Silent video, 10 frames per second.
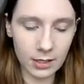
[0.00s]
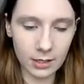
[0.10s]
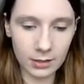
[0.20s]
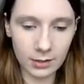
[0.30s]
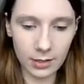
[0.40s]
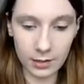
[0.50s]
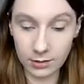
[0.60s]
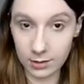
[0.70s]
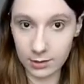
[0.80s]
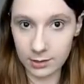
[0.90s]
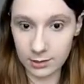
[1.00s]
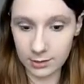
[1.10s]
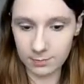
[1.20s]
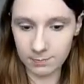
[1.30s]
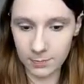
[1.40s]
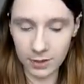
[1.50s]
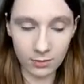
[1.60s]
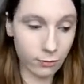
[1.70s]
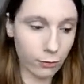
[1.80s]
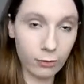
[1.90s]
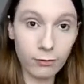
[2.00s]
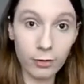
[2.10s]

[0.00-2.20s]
and yeah, that's it for